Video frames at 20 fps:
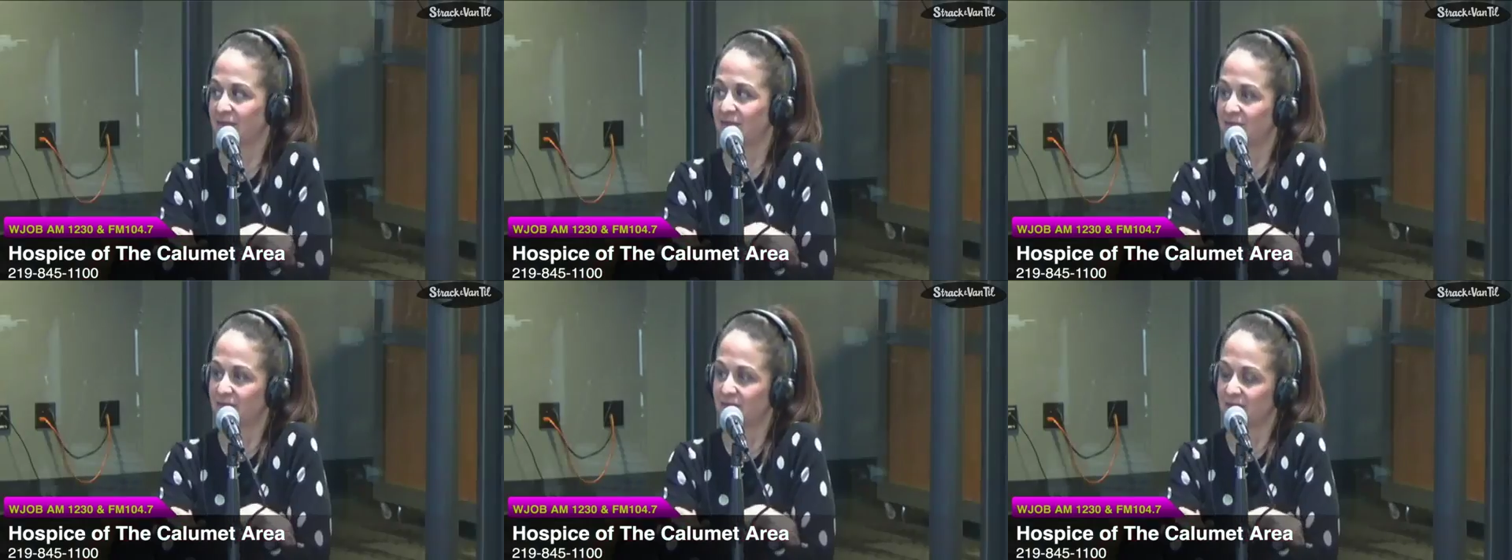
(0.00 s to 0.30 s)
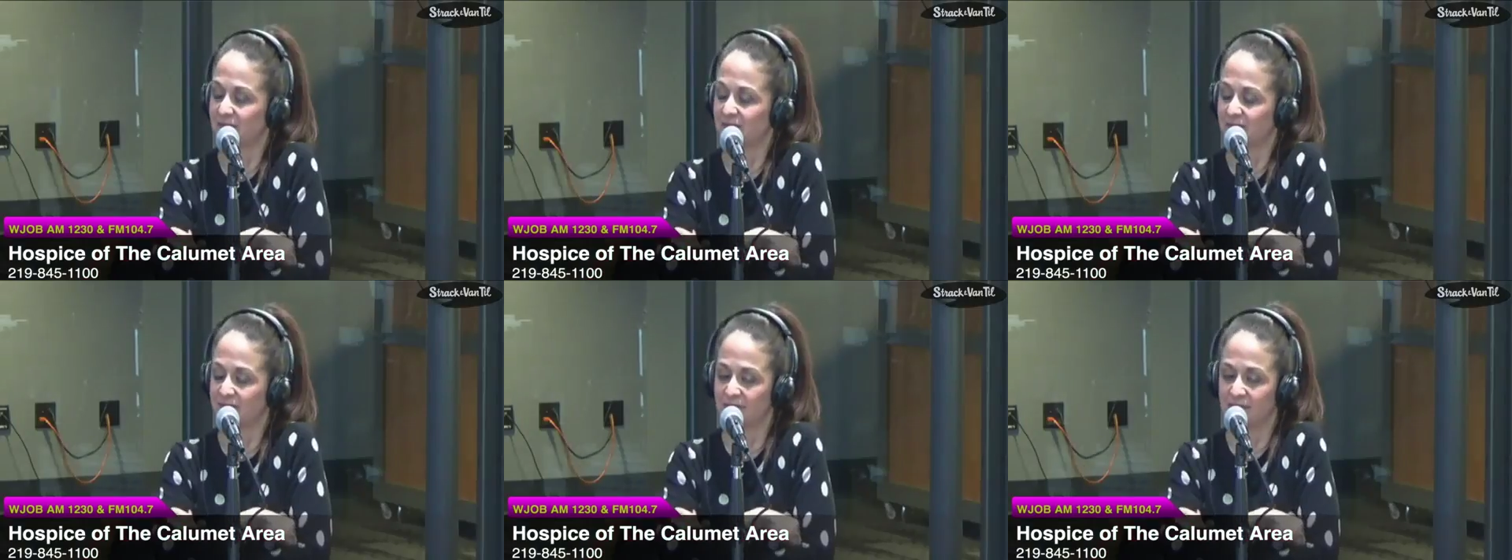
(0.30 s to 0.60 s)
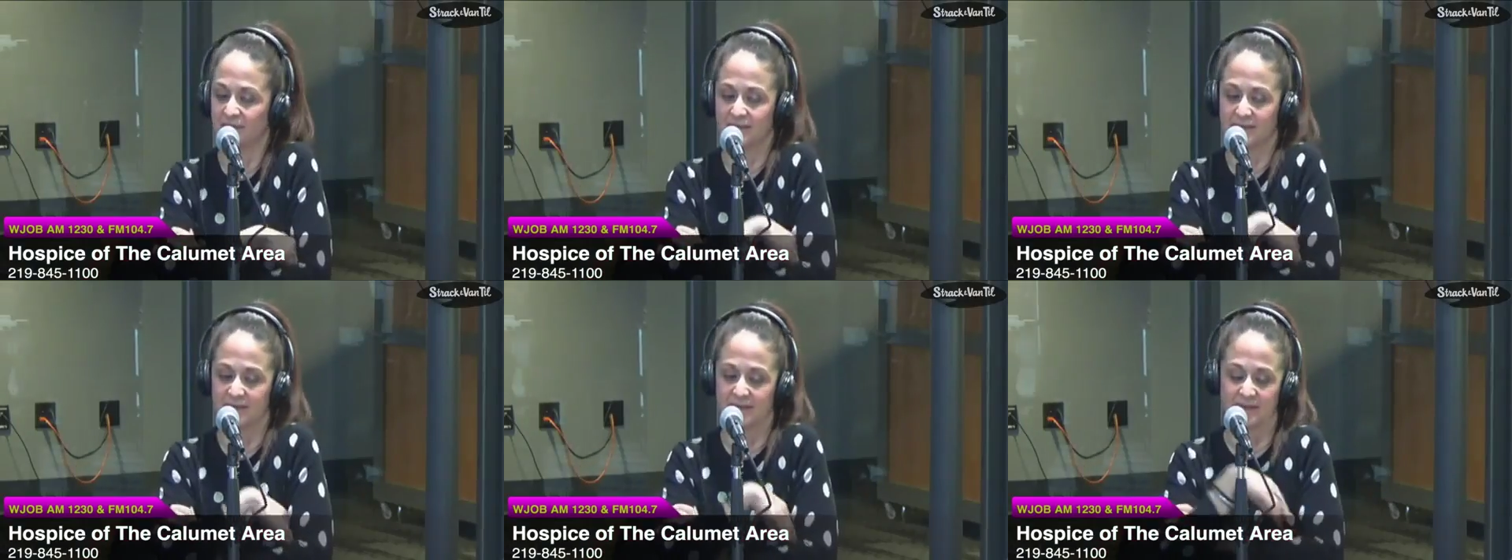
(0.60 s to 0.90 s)
So
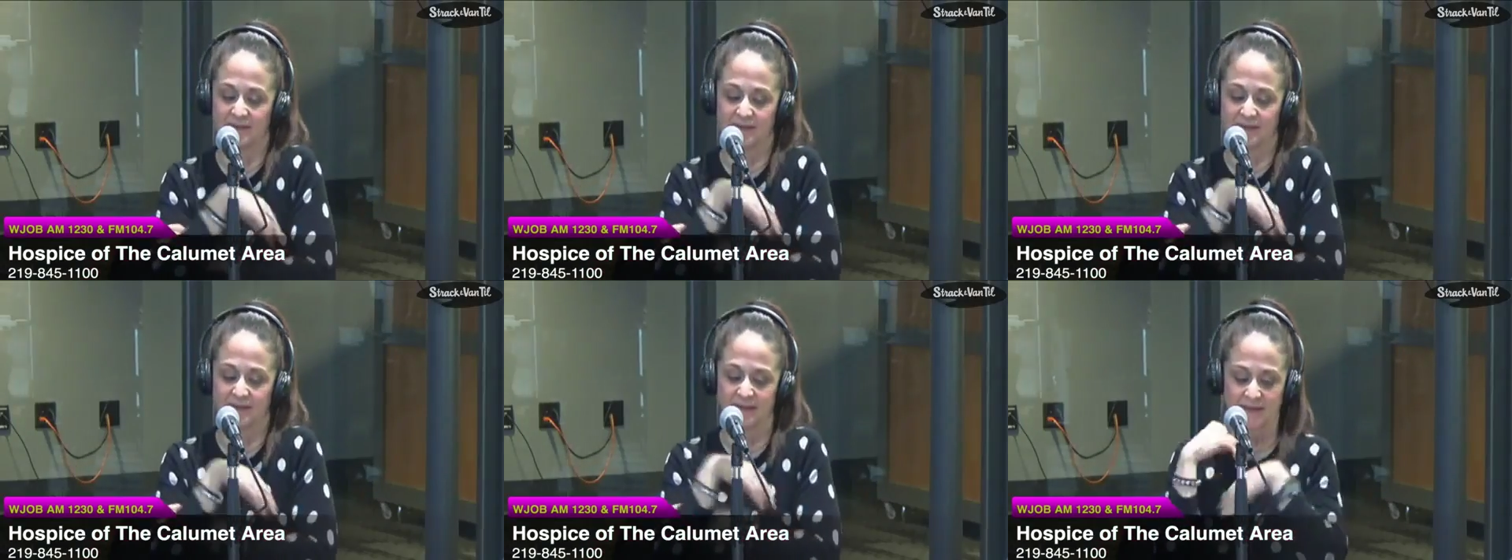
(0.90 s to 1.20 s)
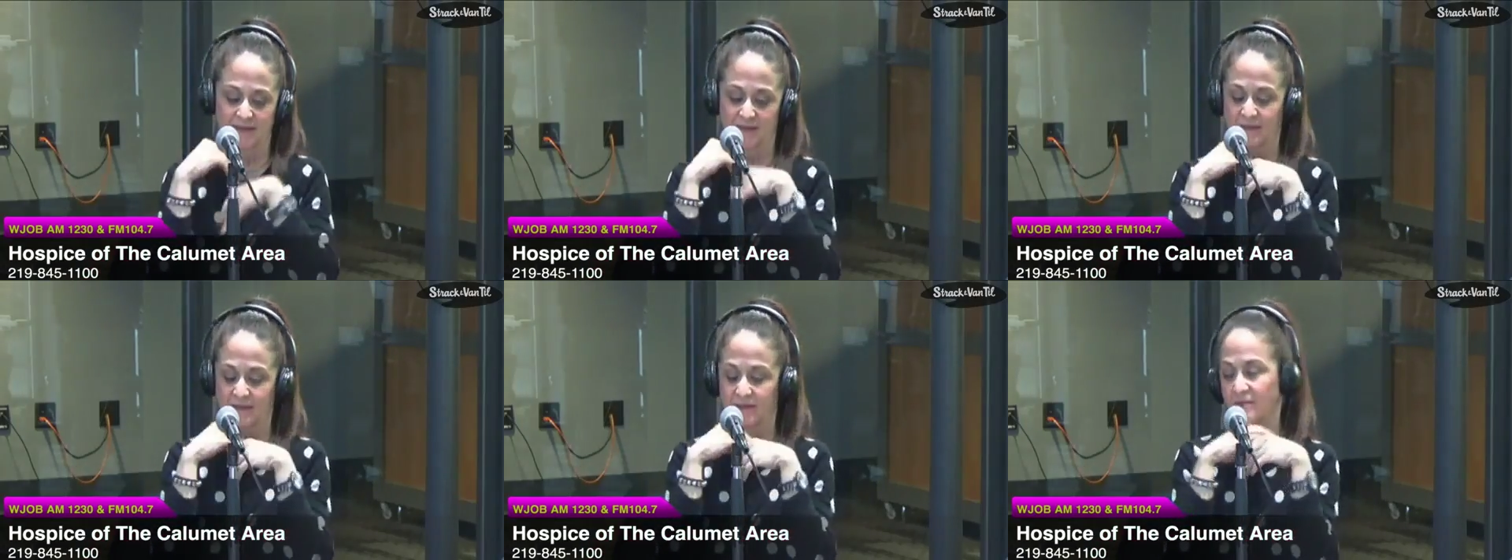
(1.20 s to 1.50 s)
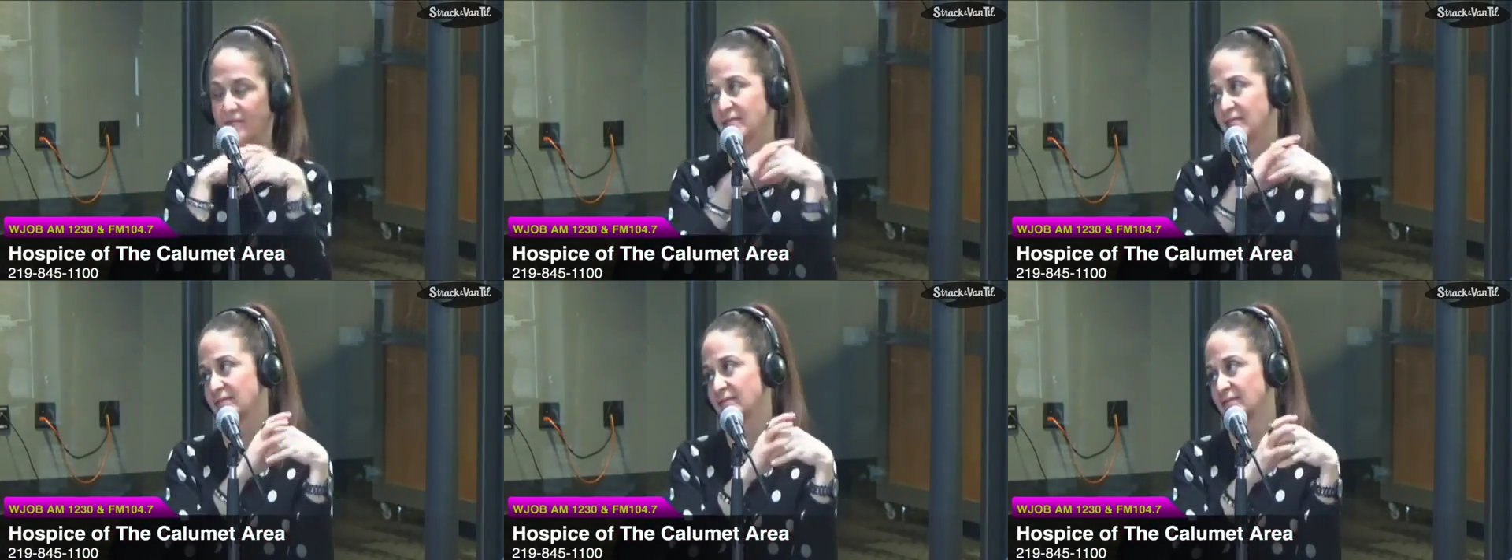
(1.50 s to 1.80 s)
just trying to help
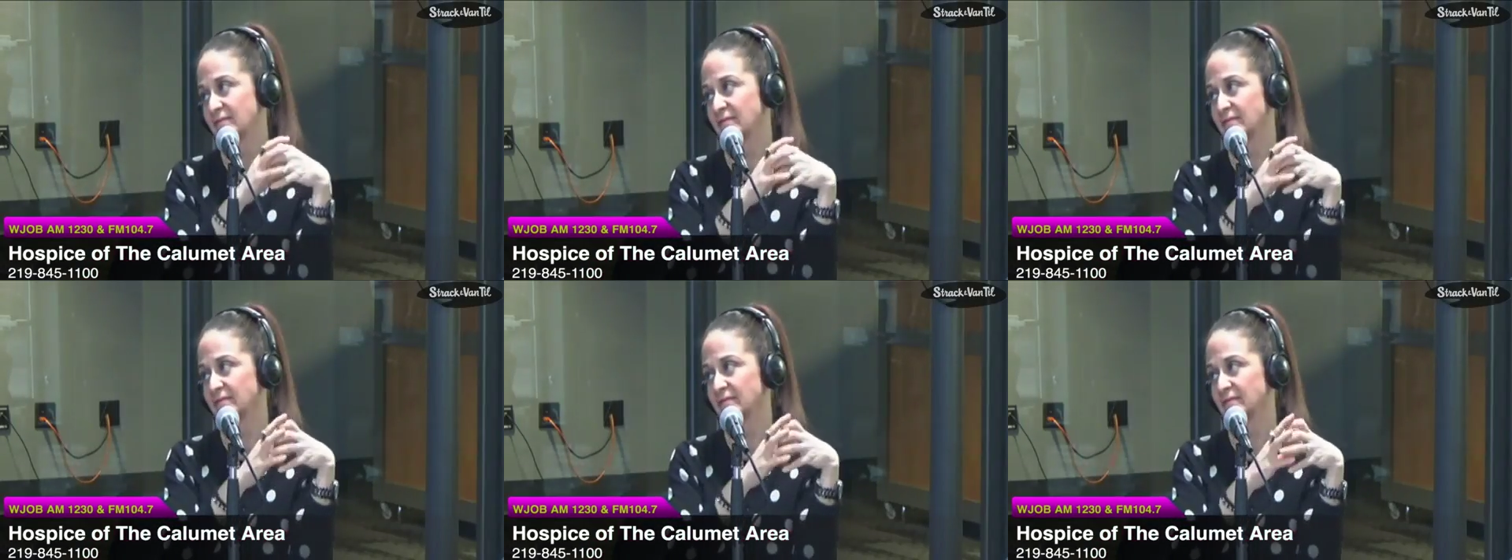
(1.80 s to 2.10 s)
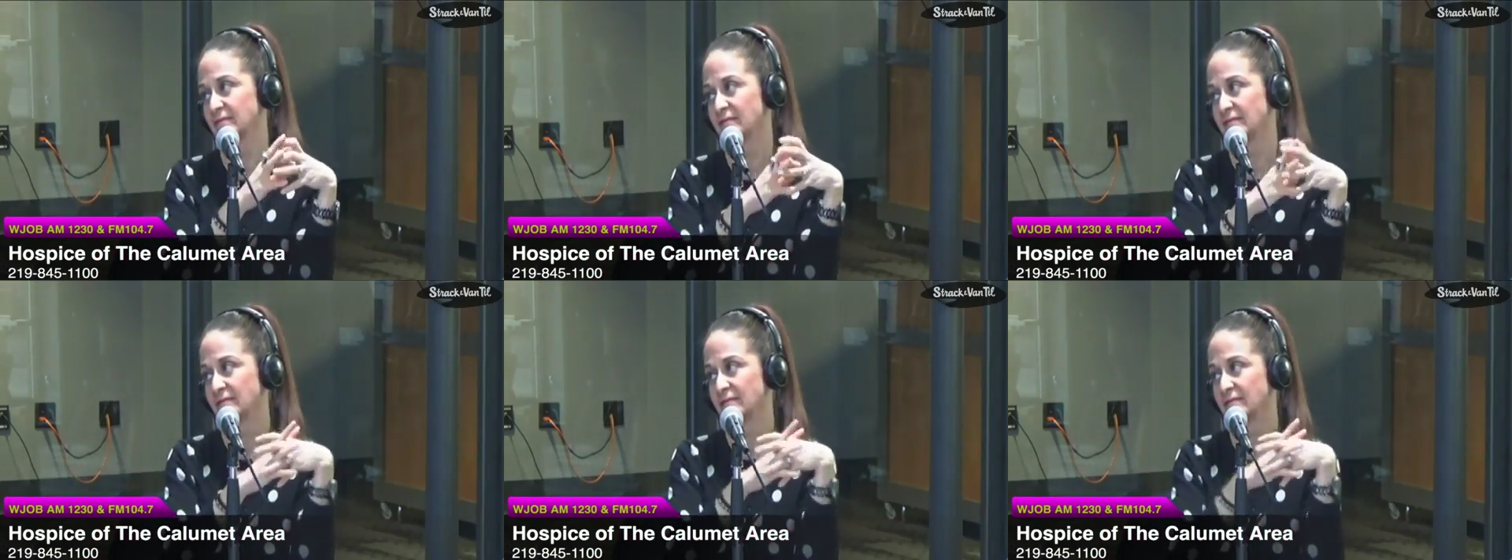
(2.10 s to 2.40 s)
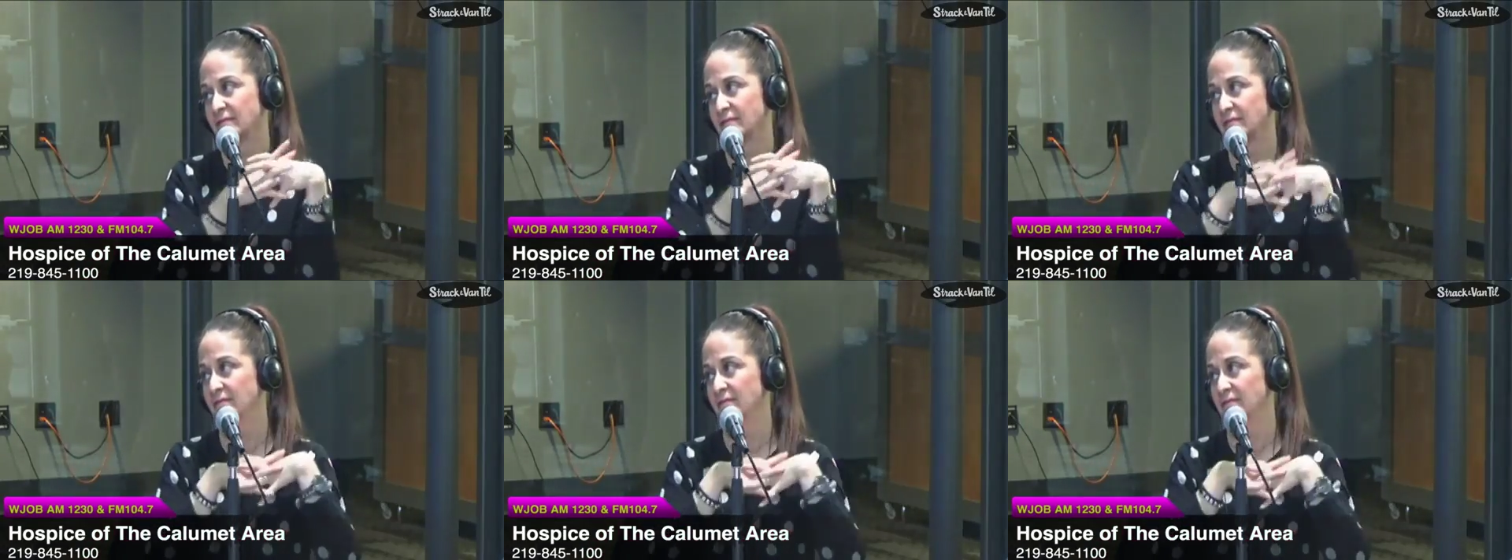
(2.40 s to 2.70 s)

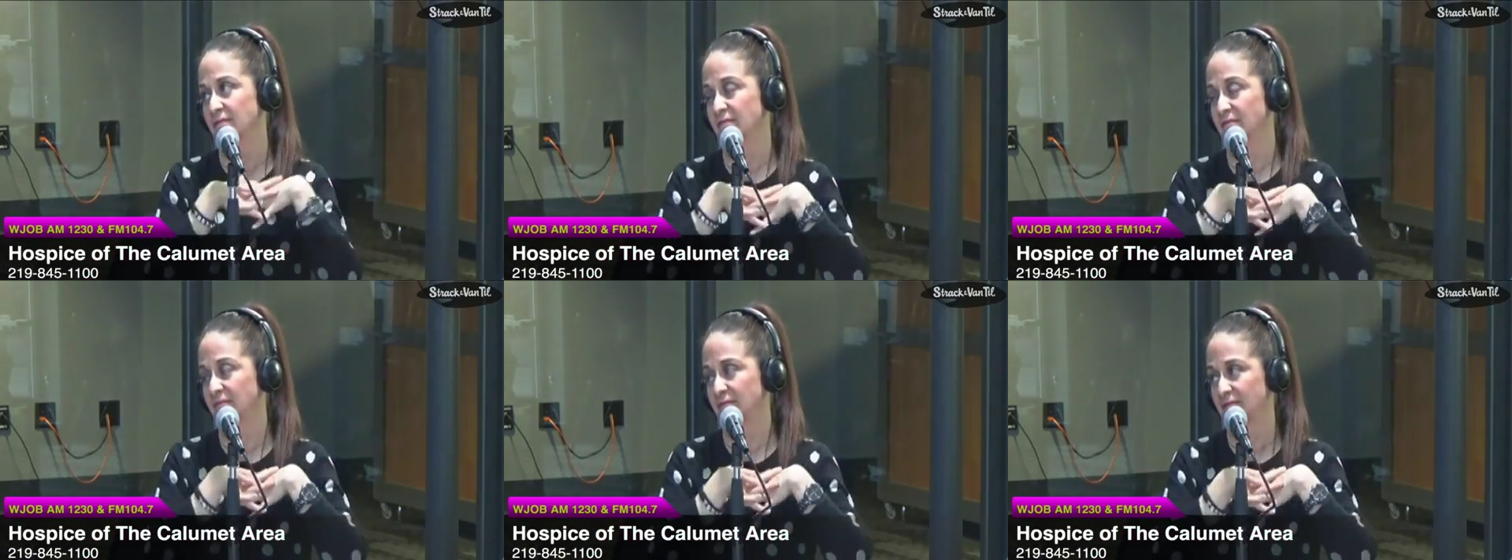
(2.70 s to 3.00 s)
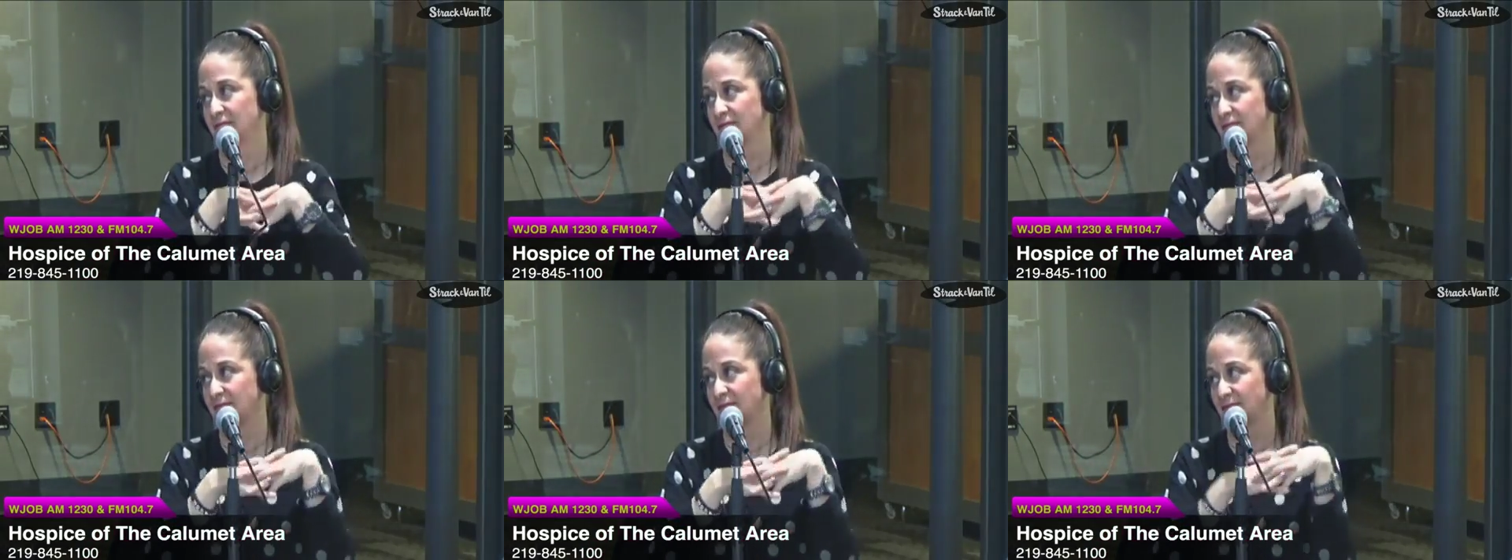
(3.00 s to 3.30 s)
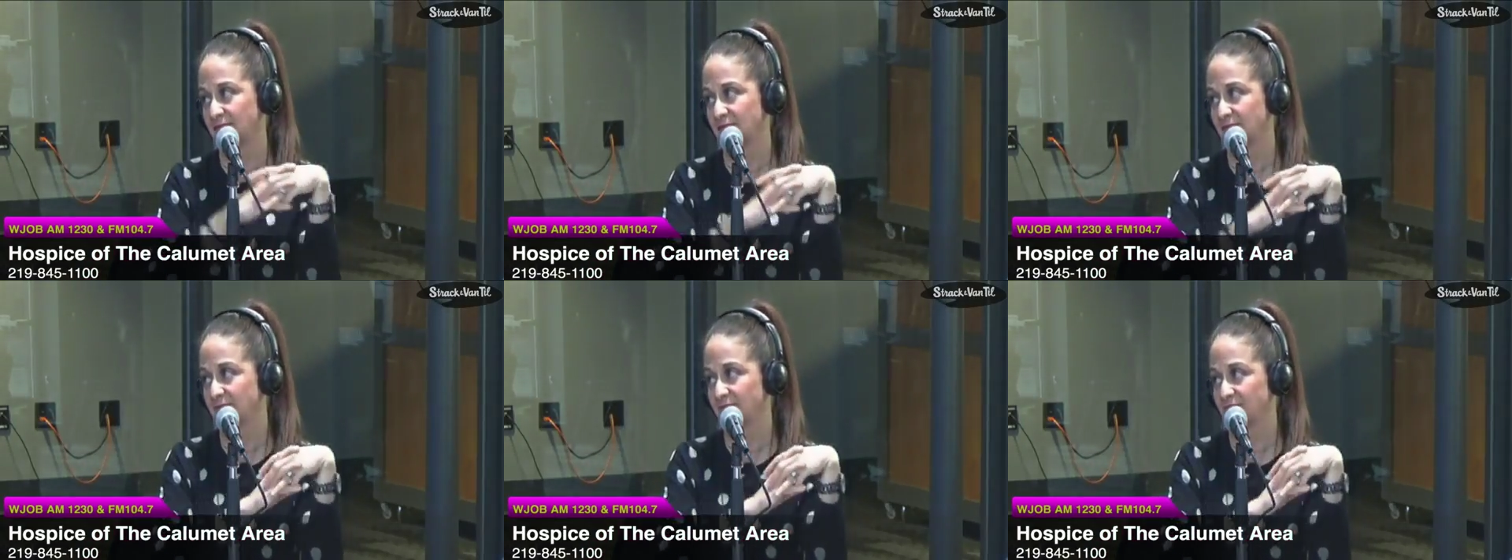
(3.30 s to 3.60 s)
muddle through